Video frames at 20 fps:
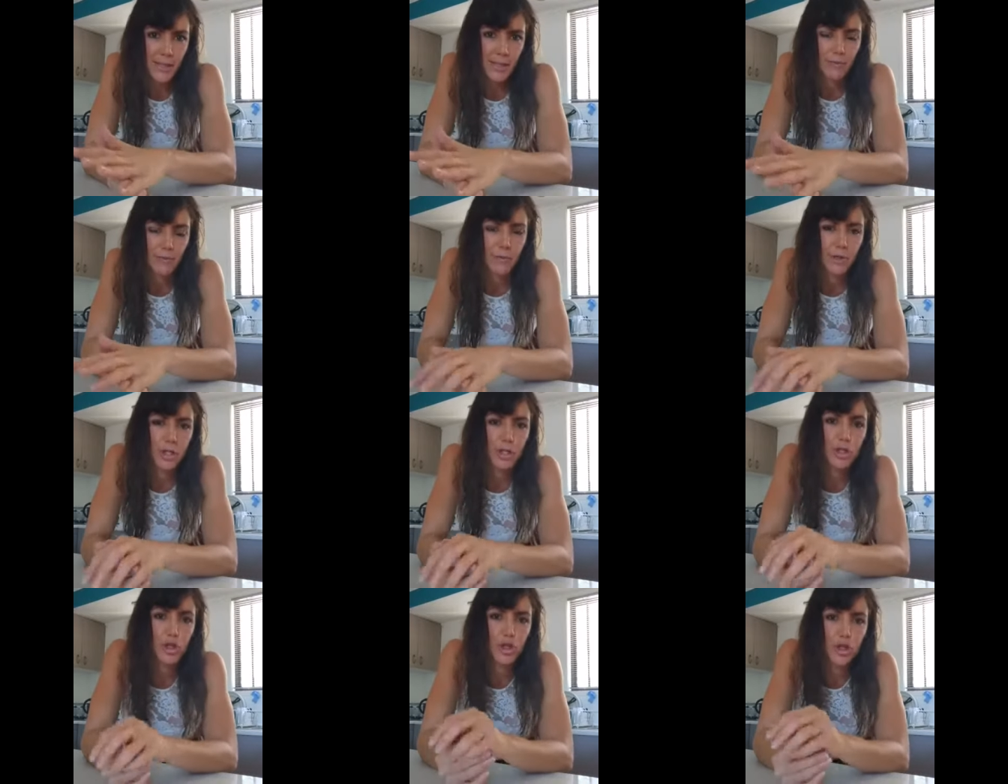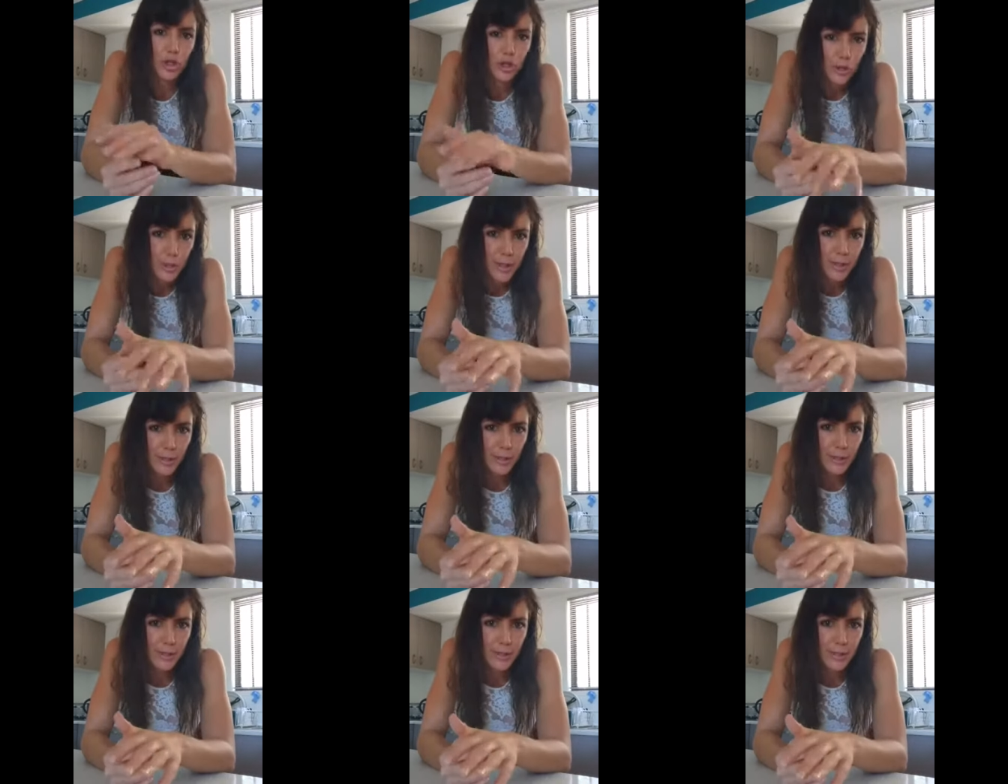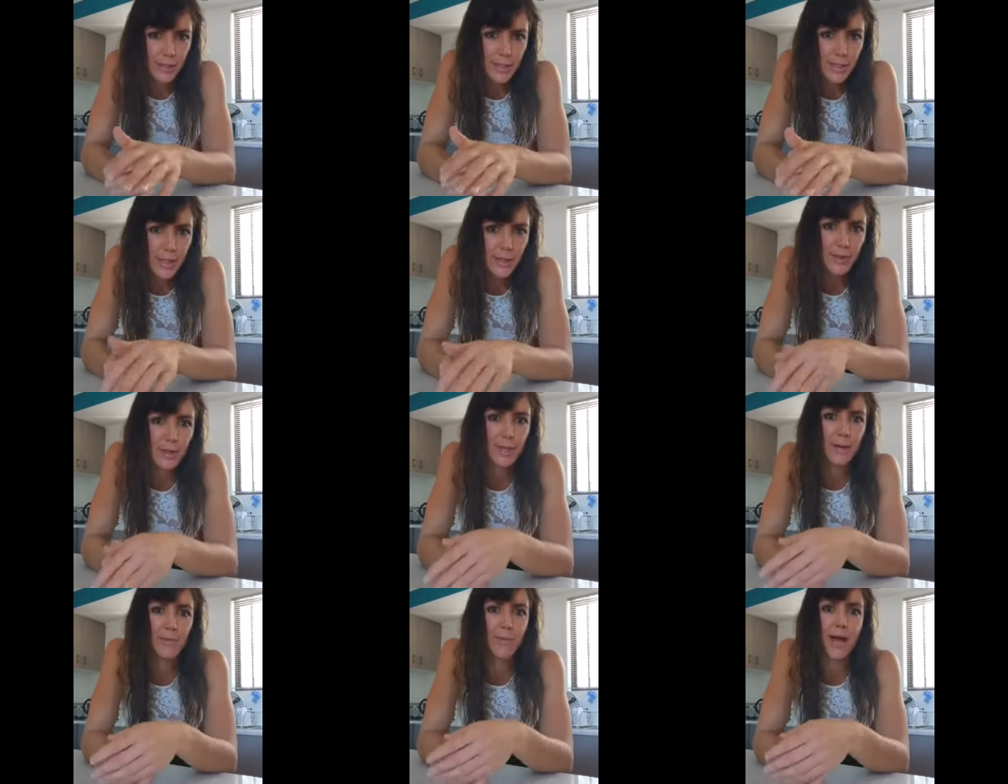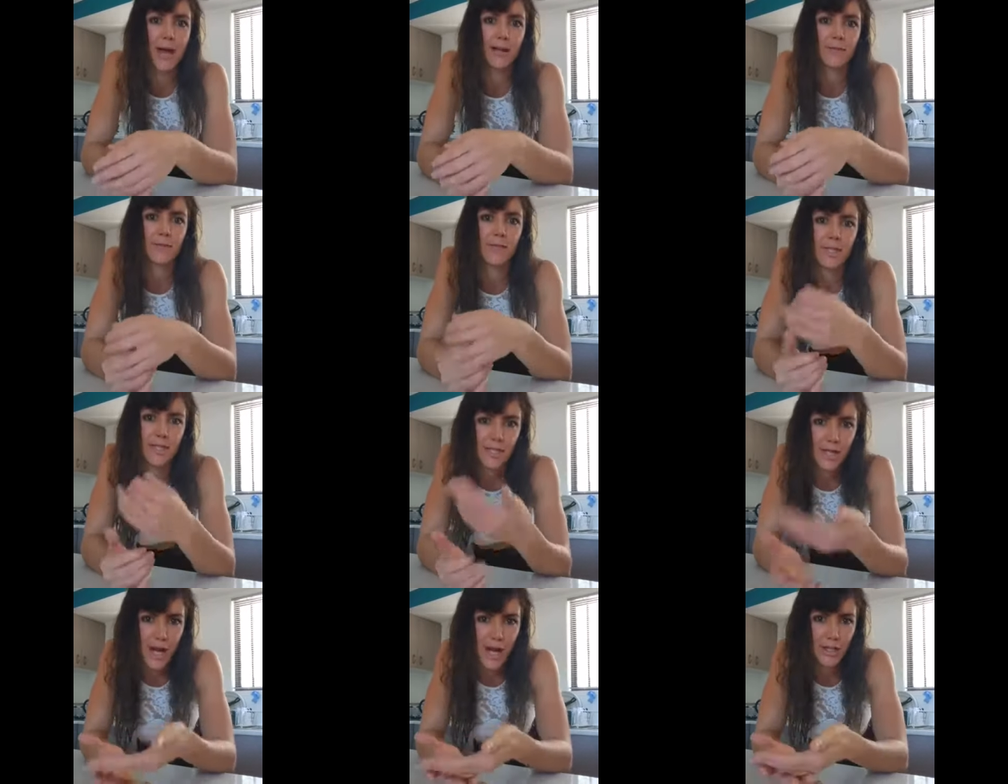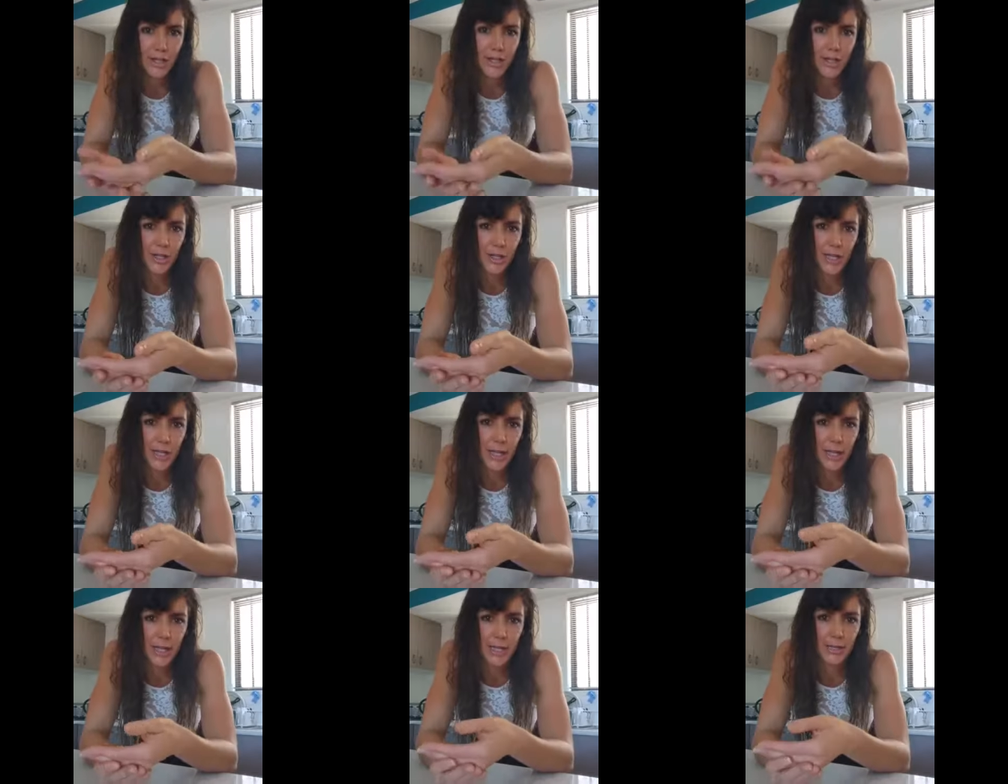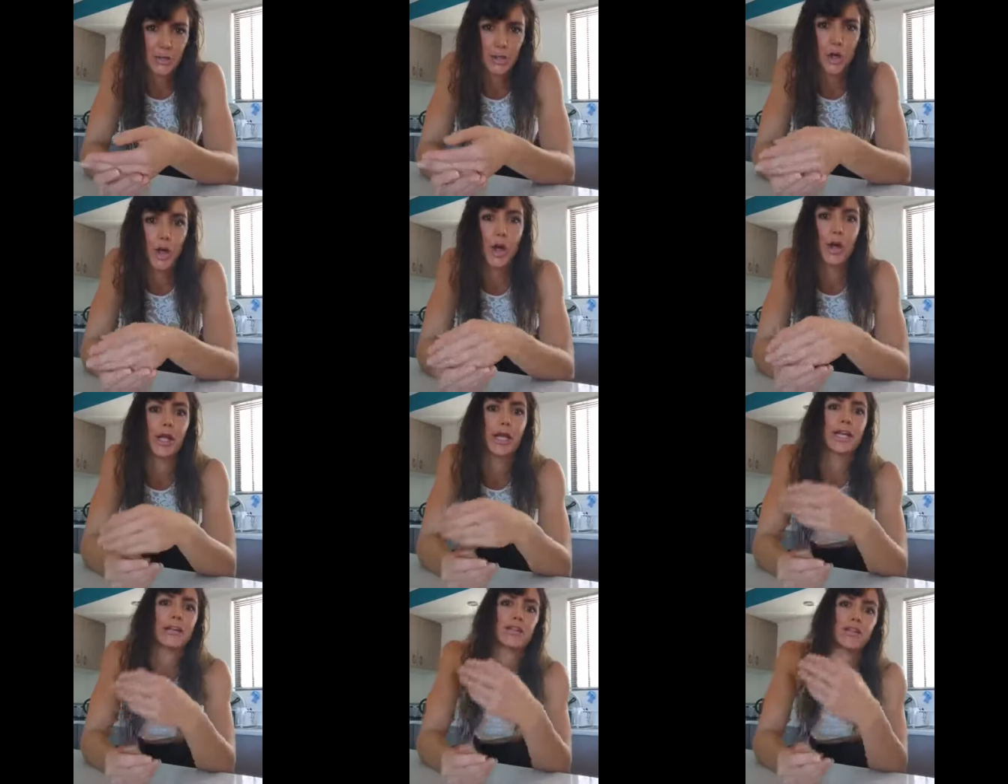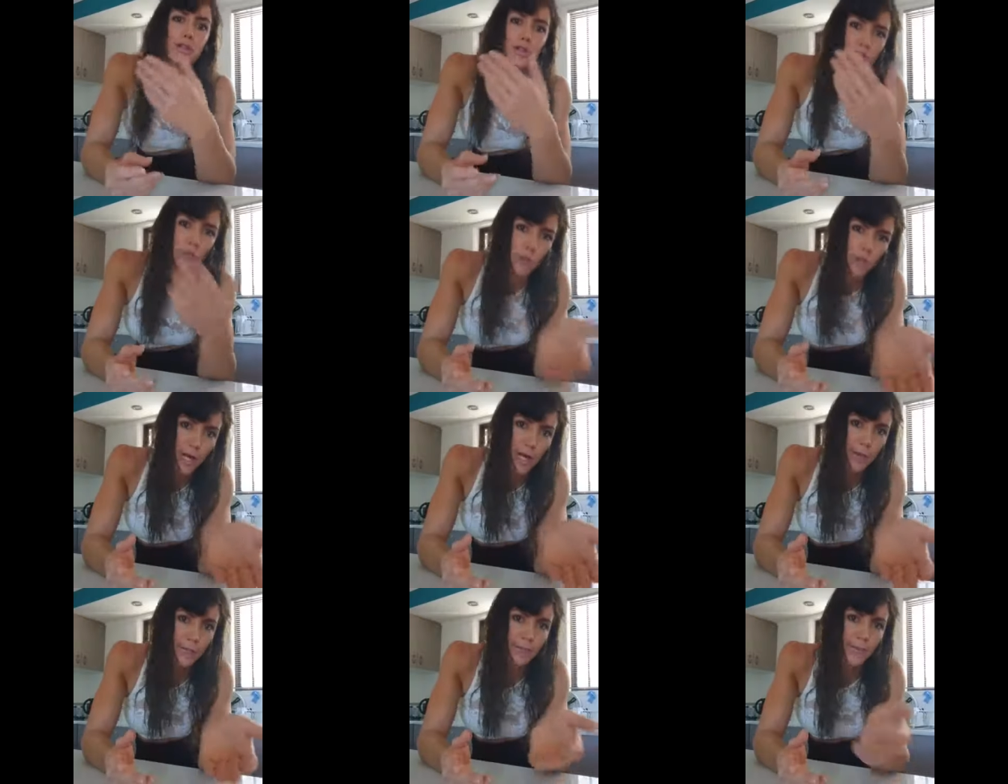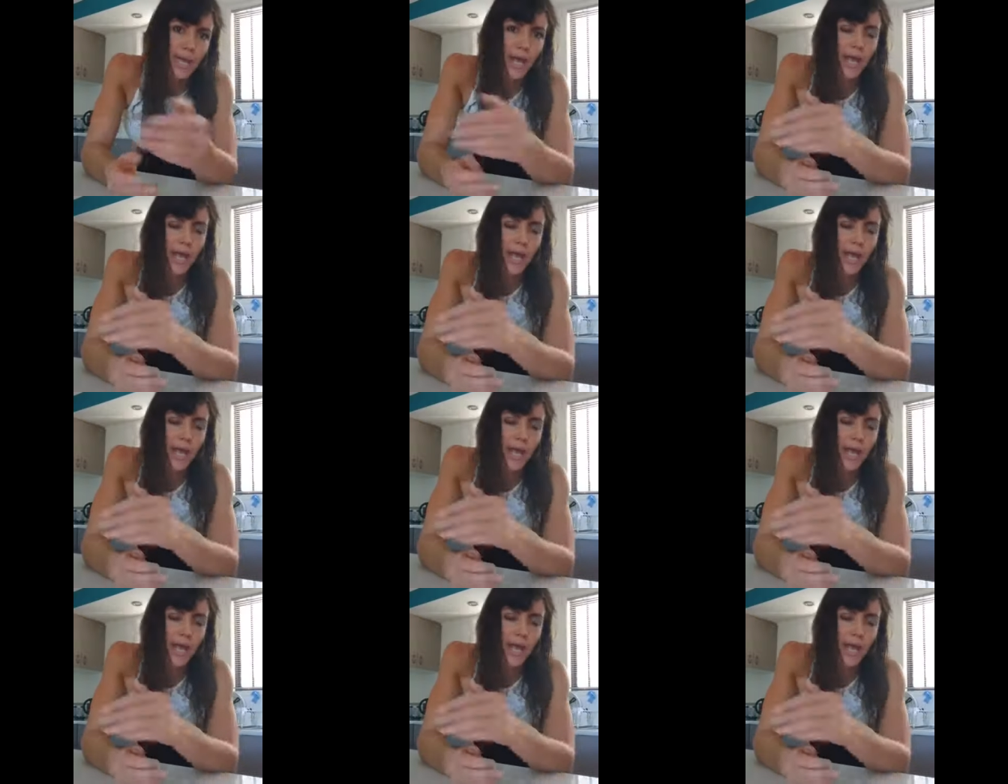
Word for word: it reduces the amount of starch that you eat turning into sugar.